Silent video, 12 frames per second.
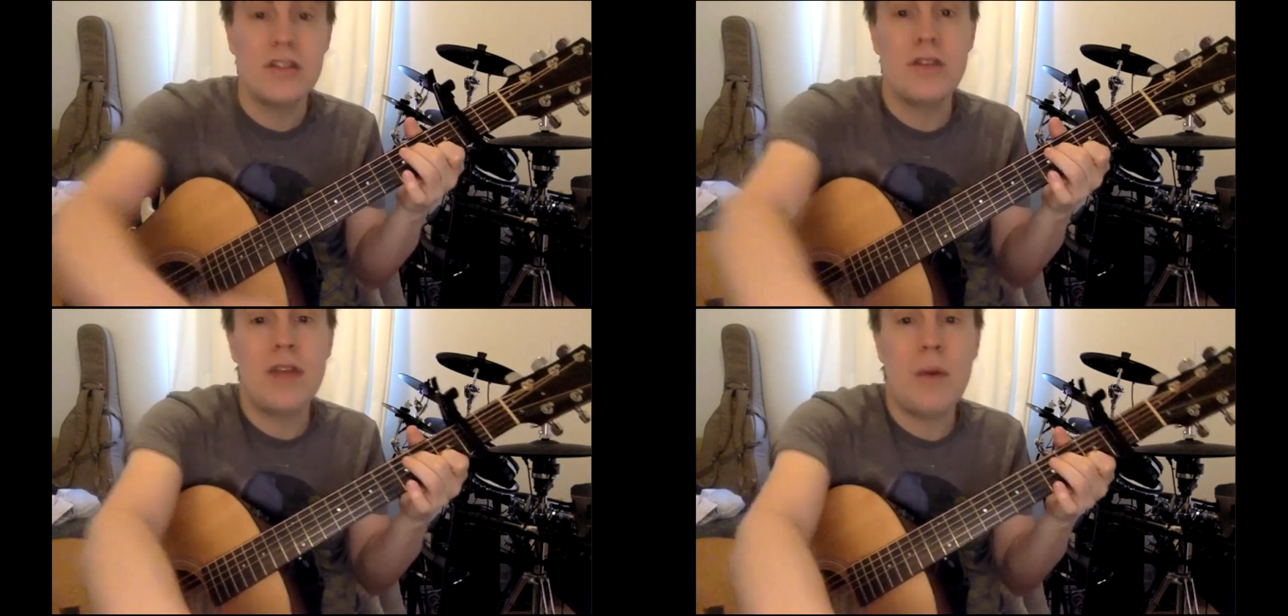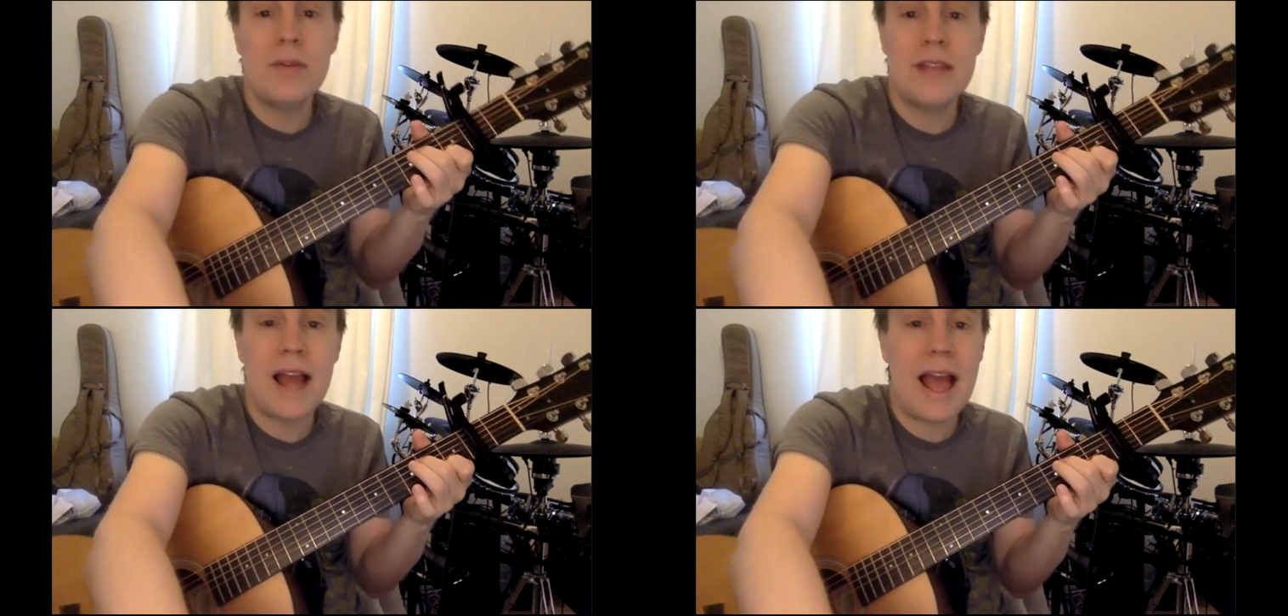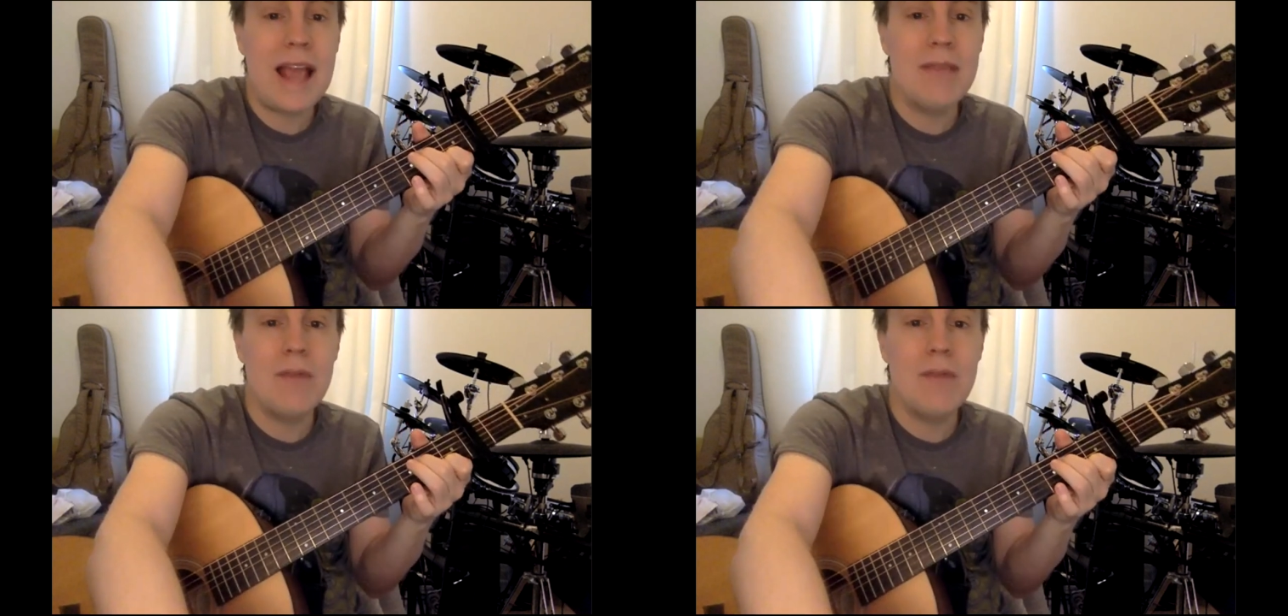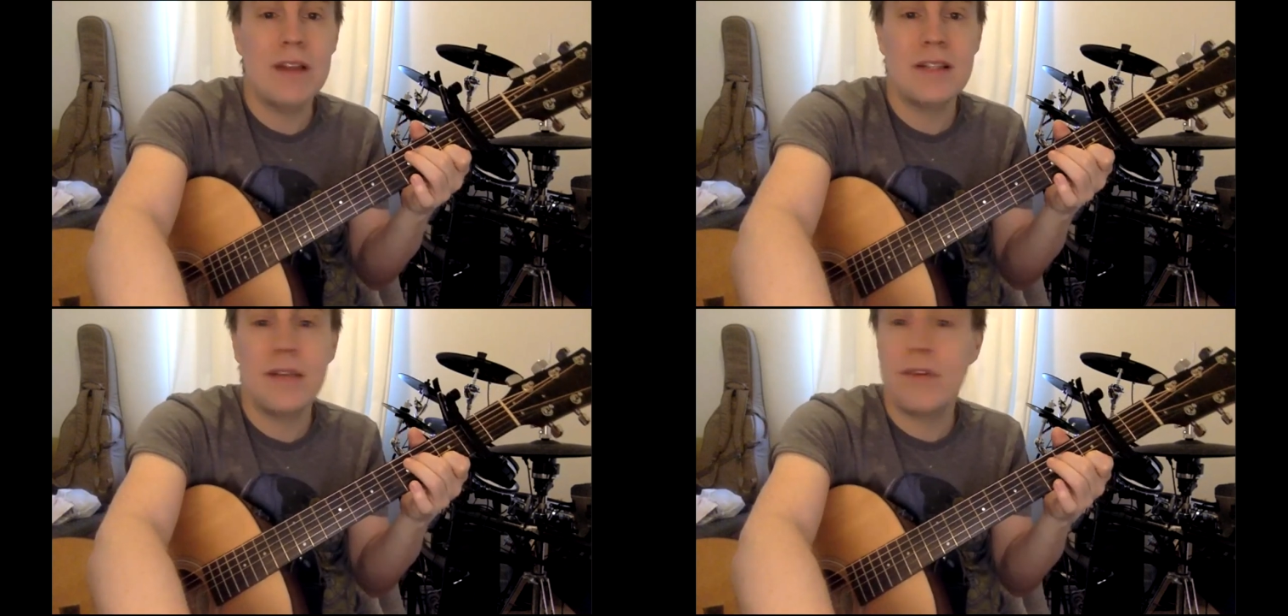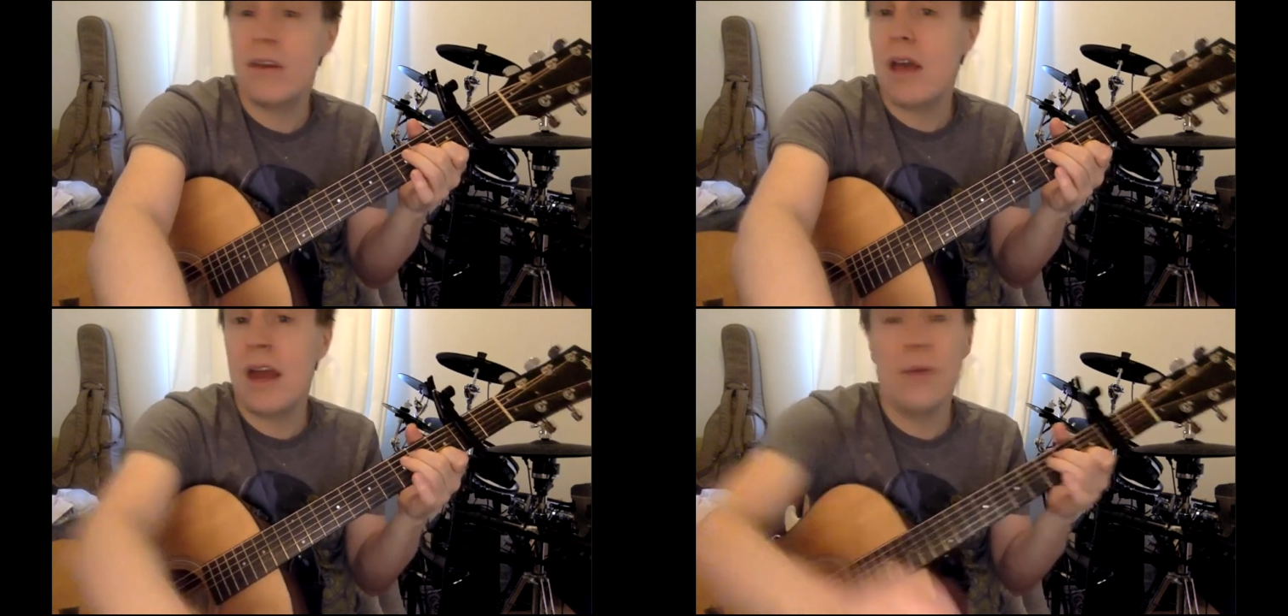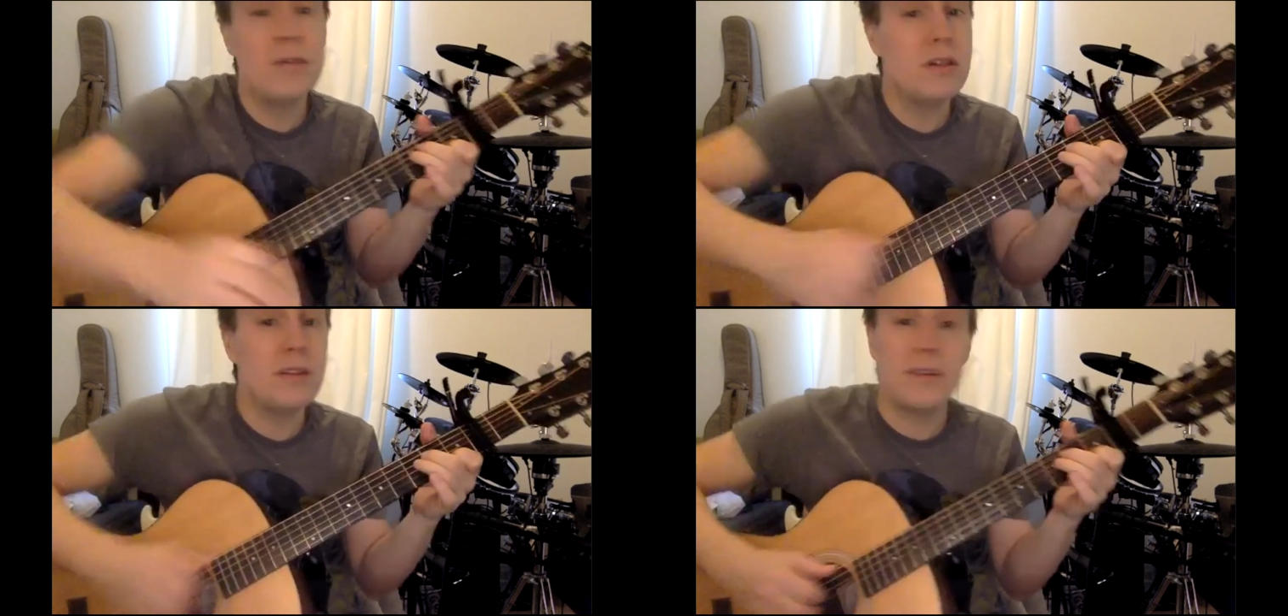so that was an A minor 7. And it
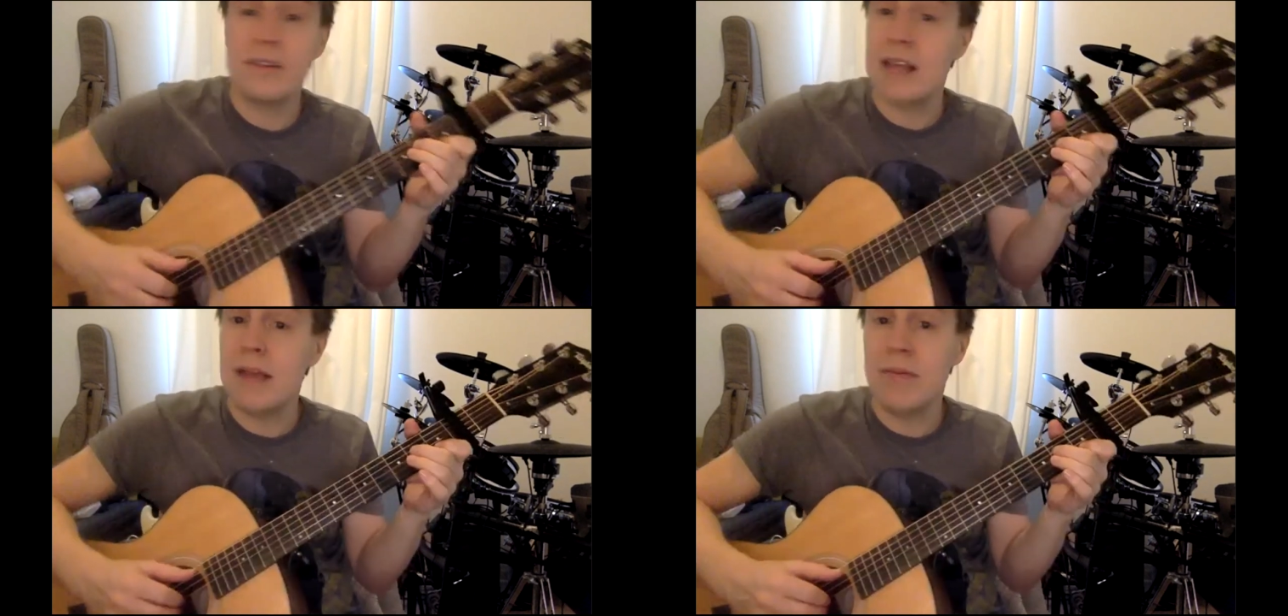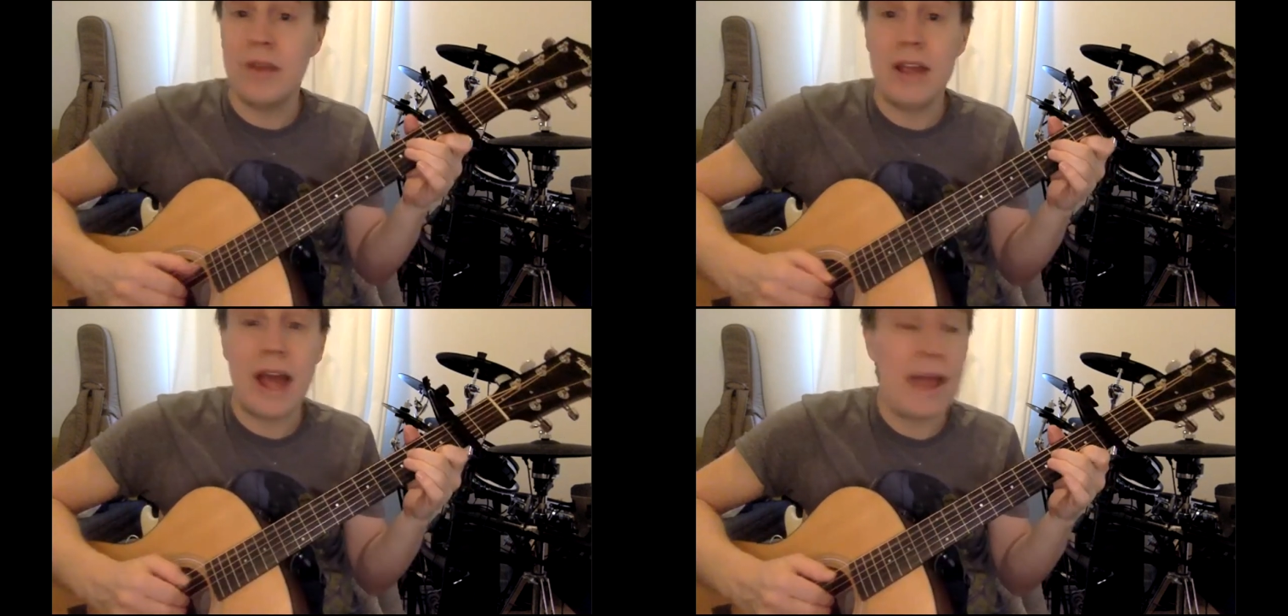was just the same thing,